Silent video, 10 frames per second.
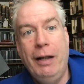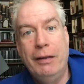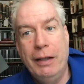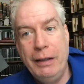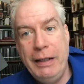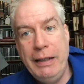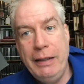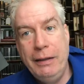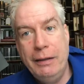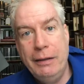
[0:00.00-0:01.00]
that
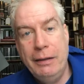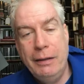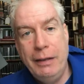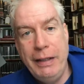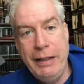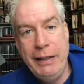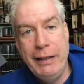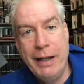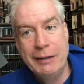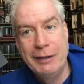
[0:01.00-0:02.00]
he
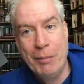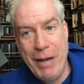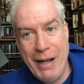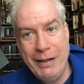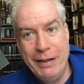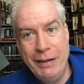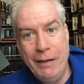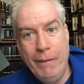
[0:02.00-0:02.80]
he has commanded